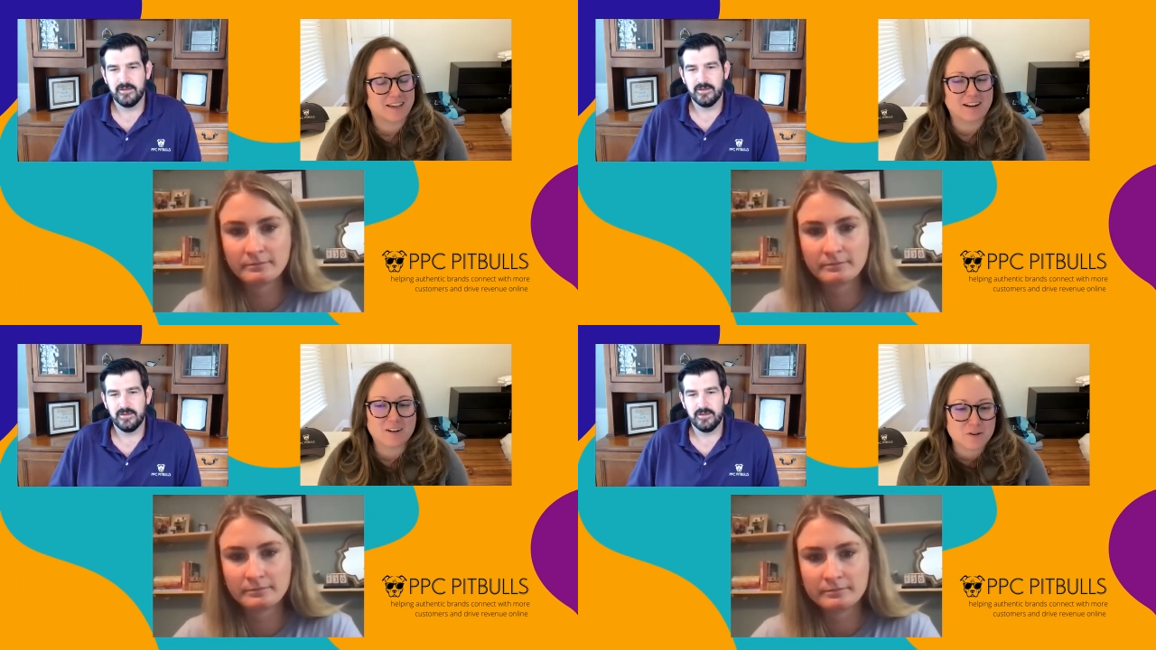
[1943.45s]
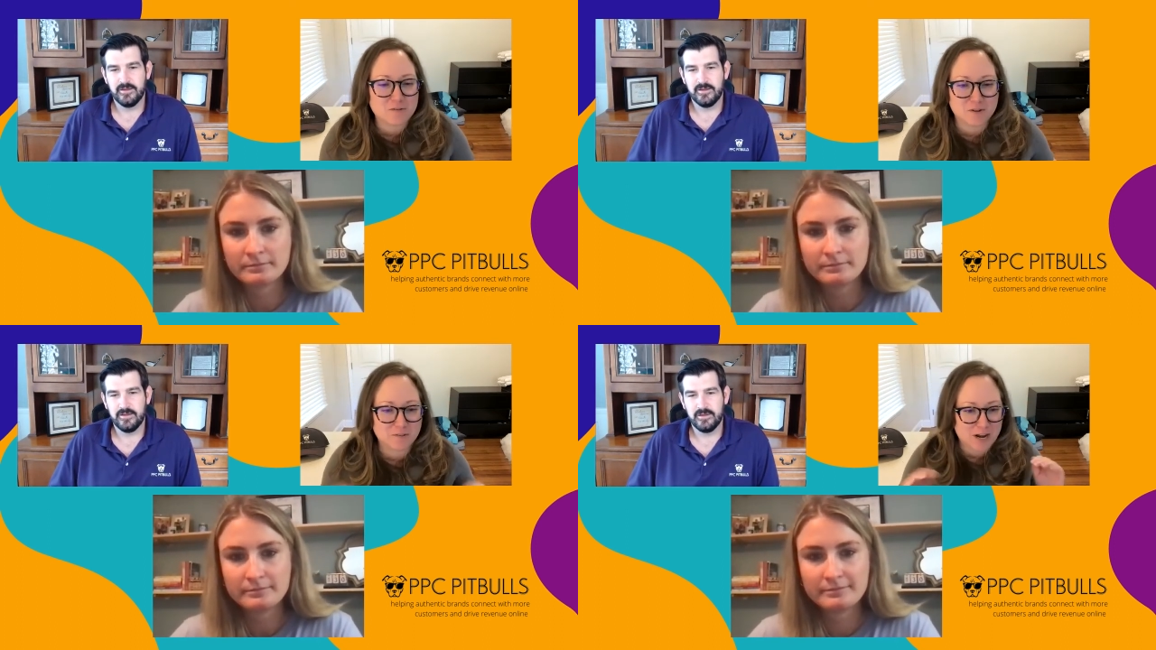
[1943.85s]
Speaker 1: And I don't
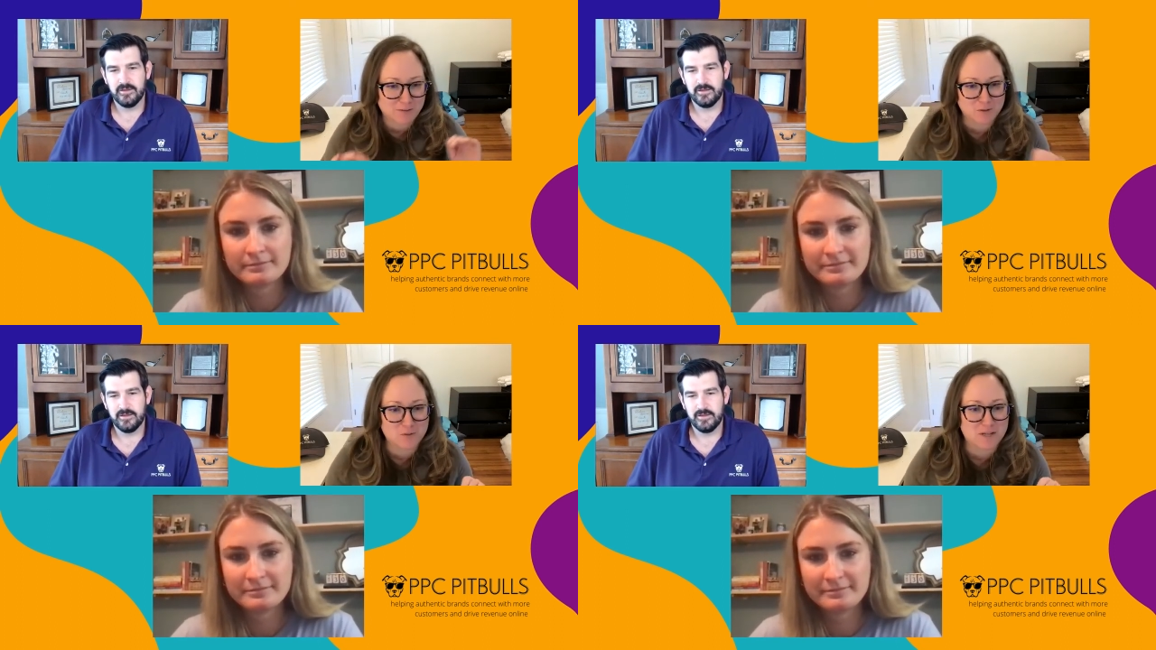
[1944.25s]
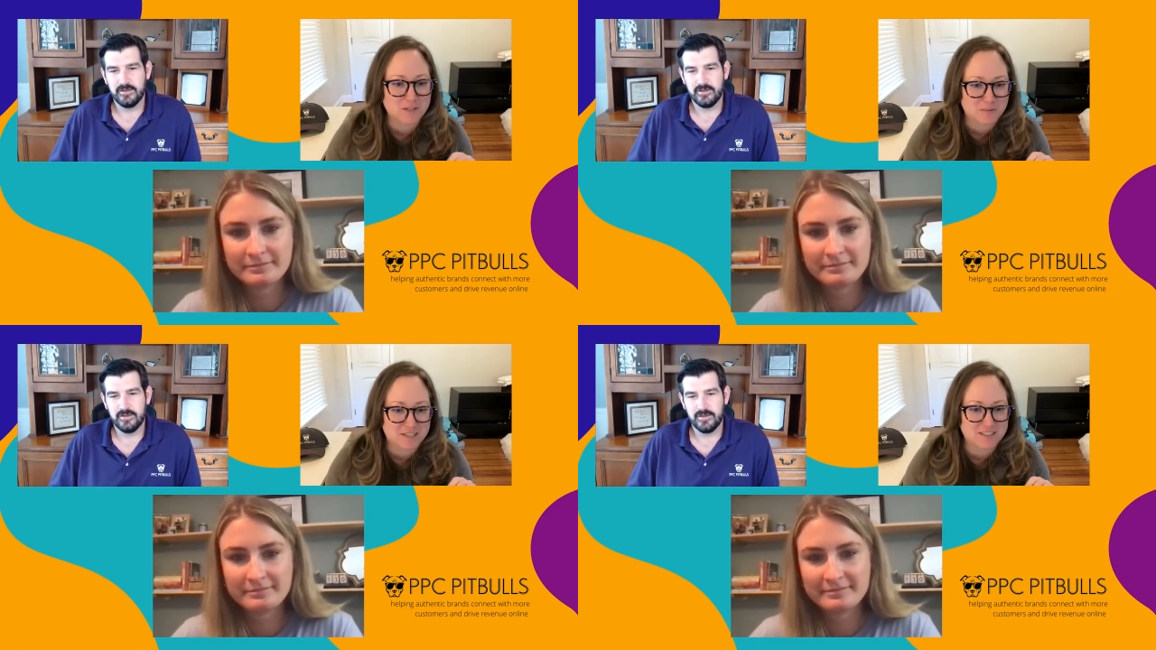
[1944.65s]
know if you ever have those
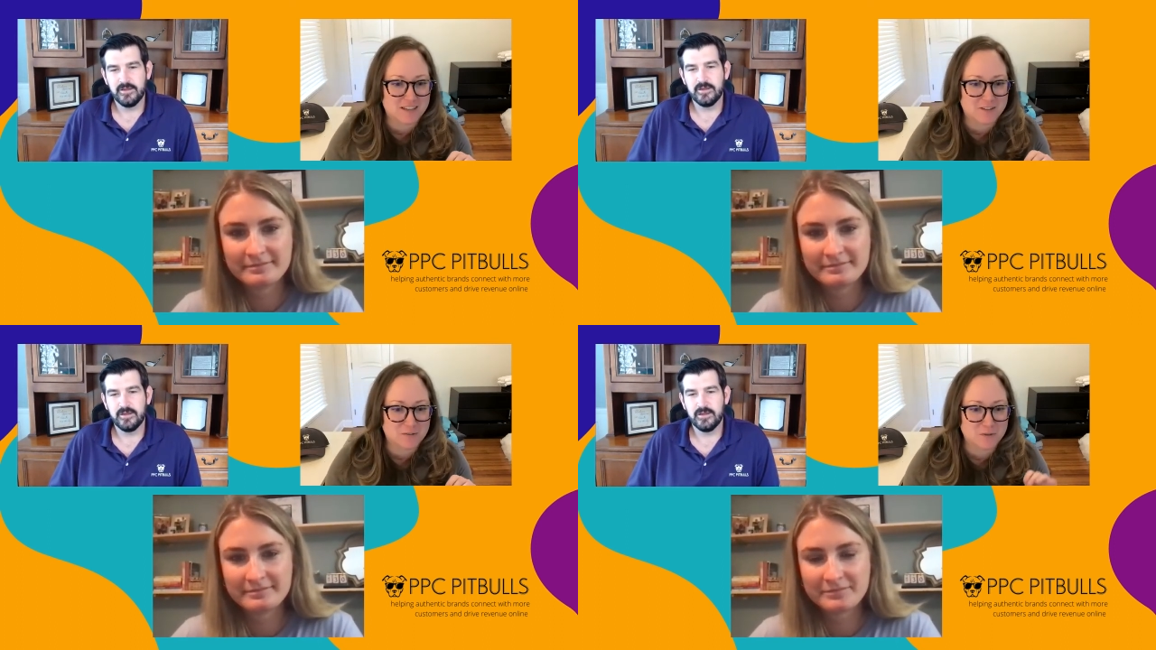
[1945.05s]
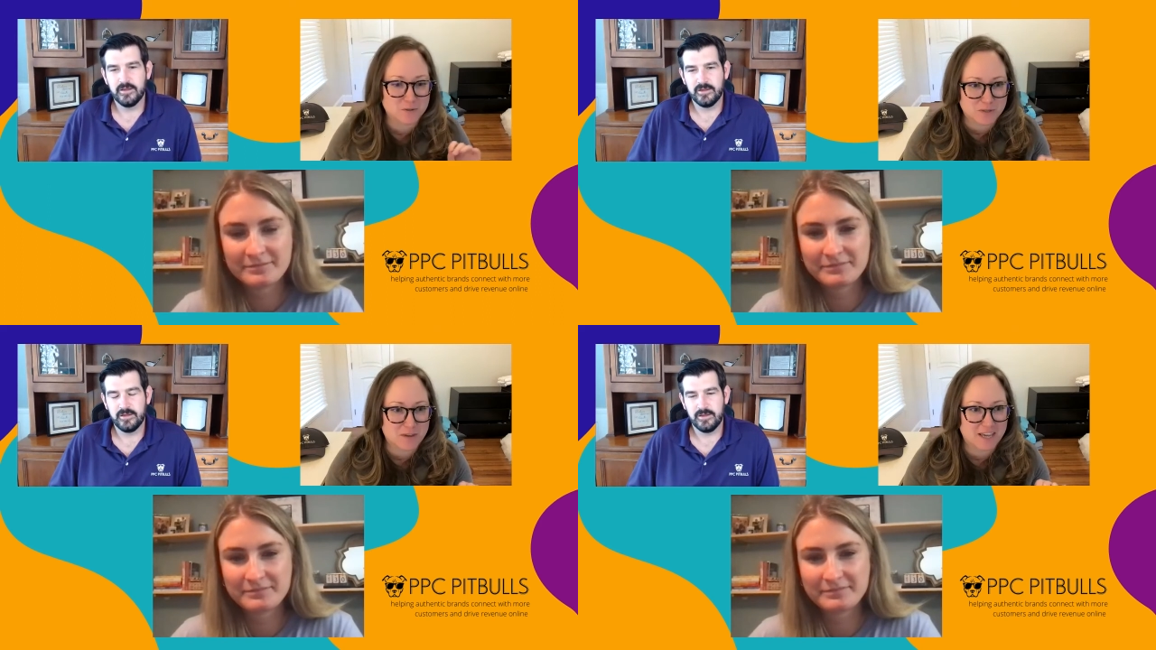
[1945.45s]
recipes that you
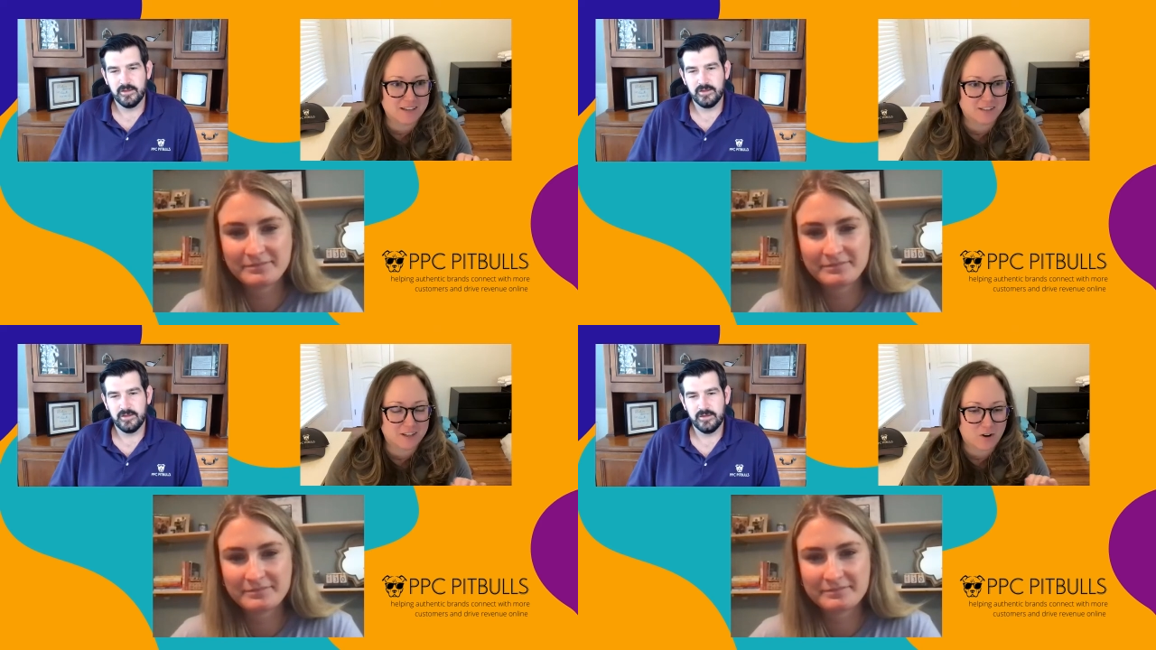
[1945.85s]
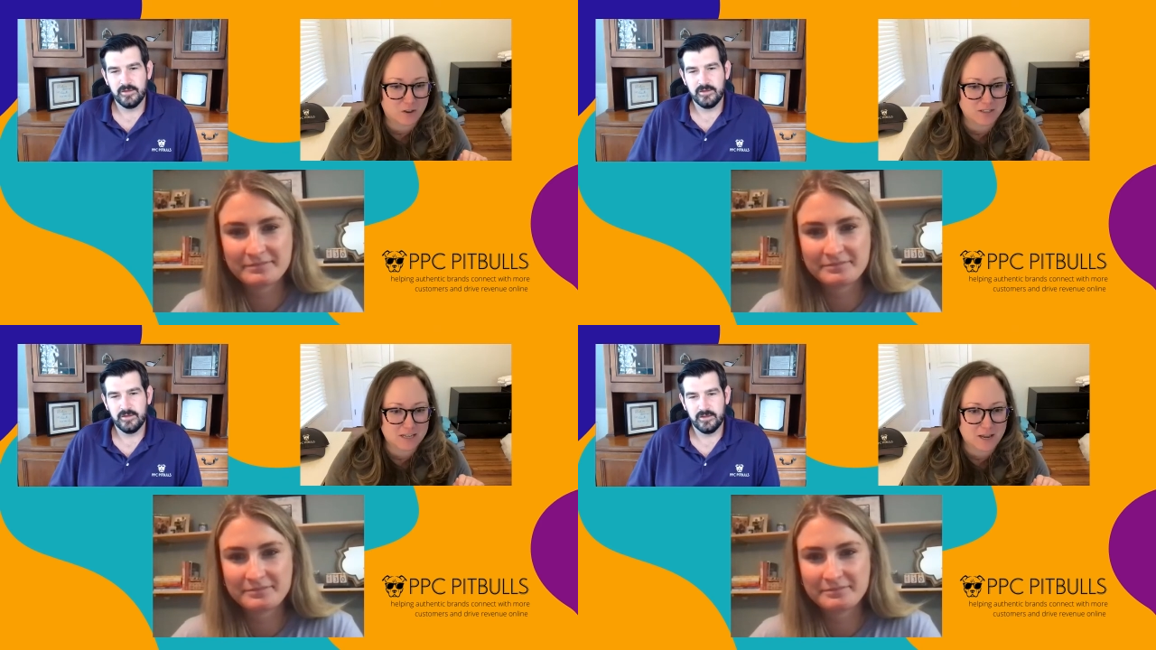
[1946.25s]
used to make like
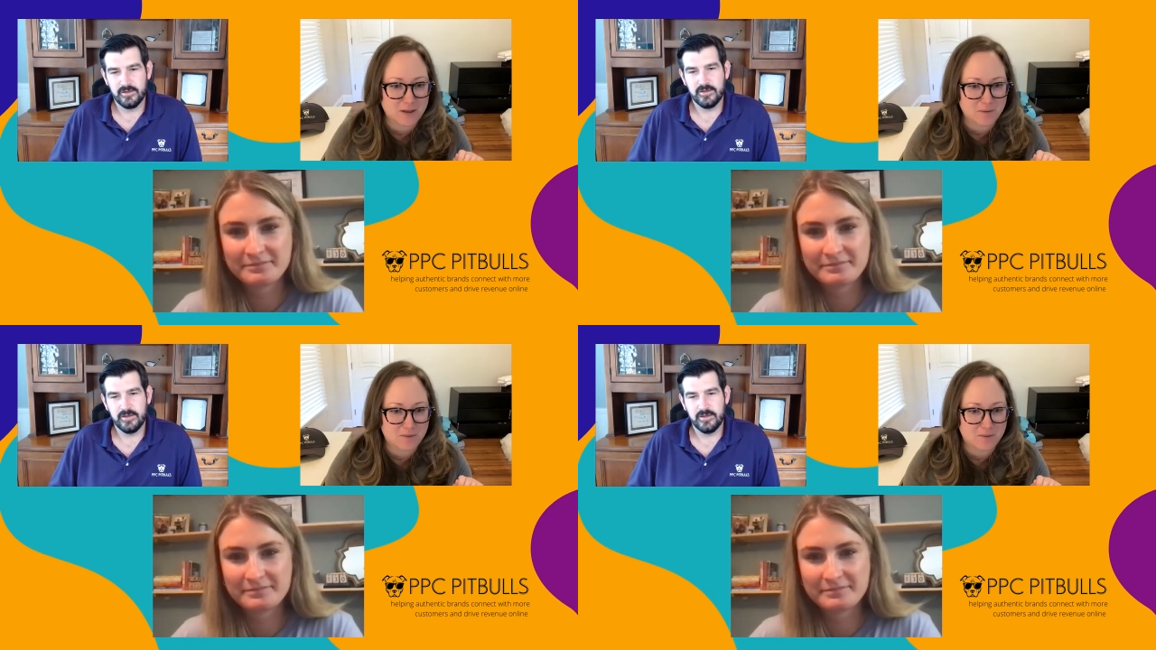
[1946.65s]
all the time,